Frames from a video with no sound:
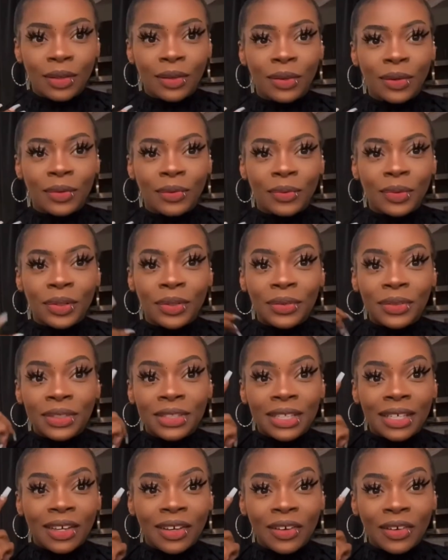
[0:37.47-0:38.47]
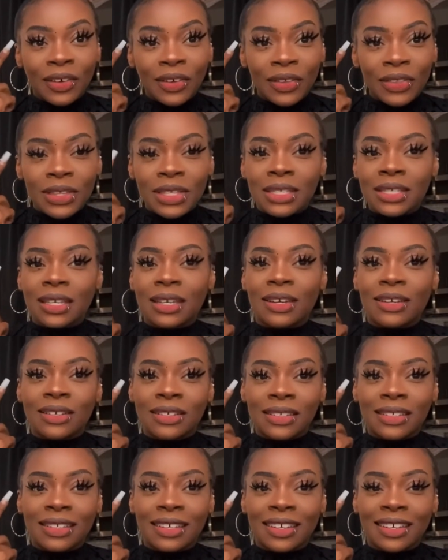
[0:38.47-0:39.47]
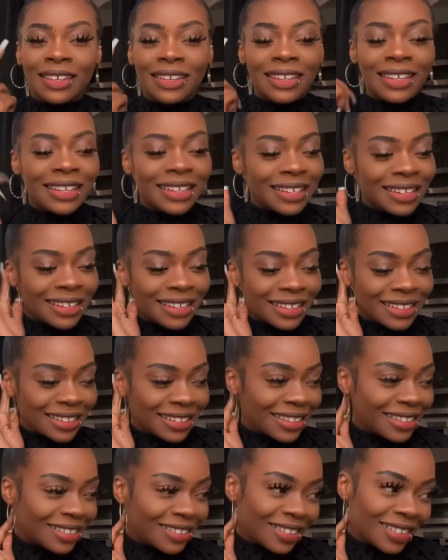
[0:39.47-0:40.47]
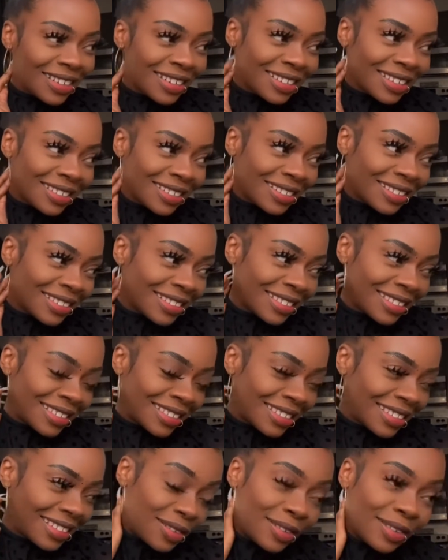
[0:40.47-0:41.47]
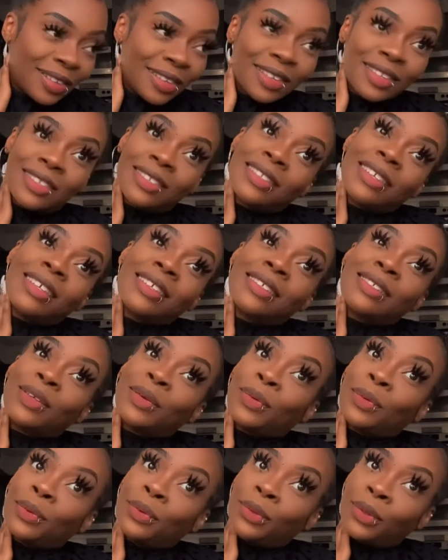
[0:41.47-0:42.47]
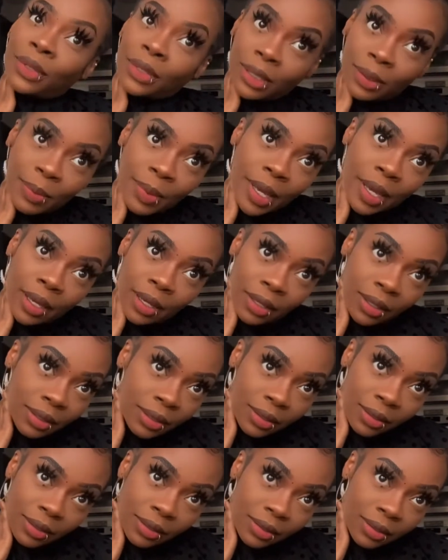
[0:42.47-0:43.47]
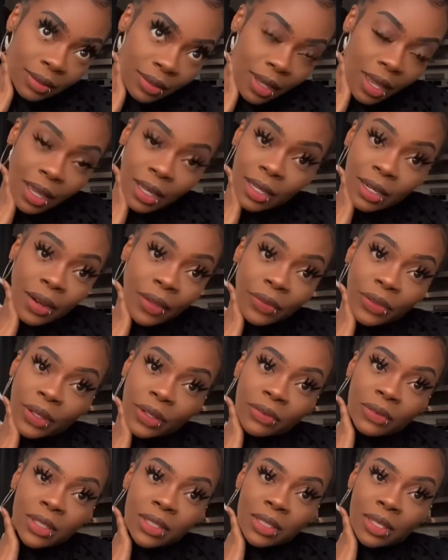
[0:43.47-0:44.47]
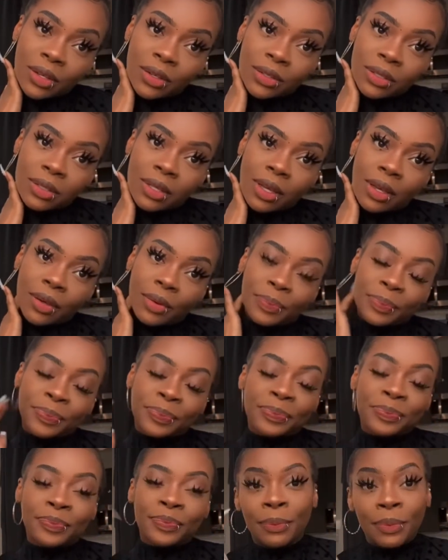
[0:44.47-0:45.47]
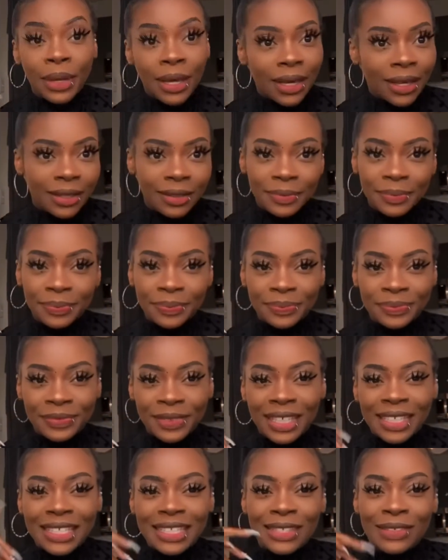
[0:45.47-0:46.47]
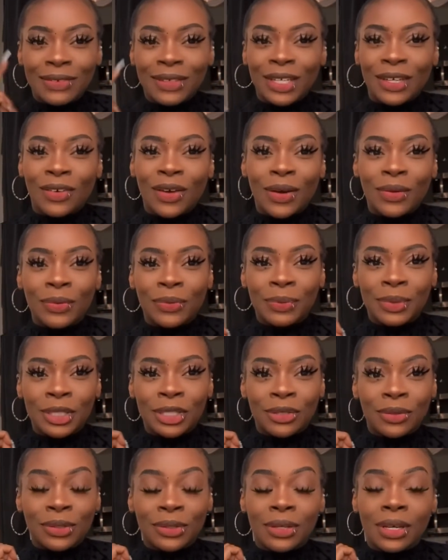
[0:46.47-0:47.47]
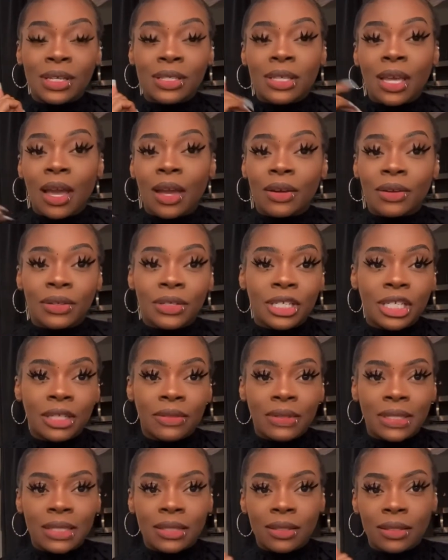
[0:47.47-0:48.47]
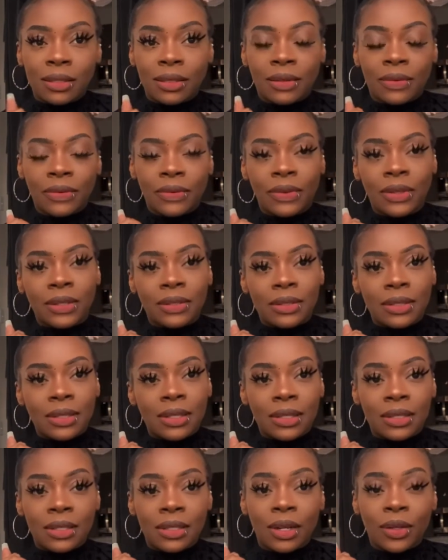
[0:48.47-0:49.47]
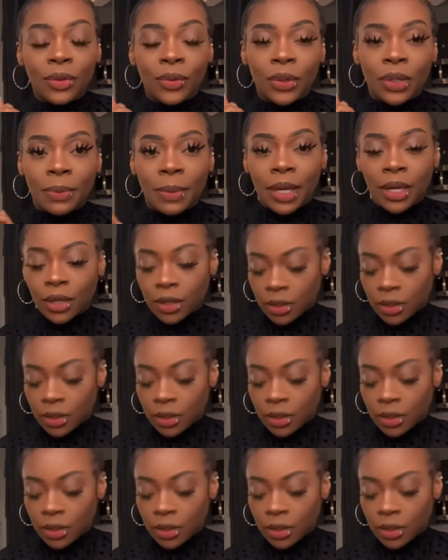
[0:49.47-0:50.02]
What did they call this hairstyle? I cannot think right now. That's really bad. I cannot think of this hairstyle. But in this video, I will be showing you guys how I achieve this look. This is another one of my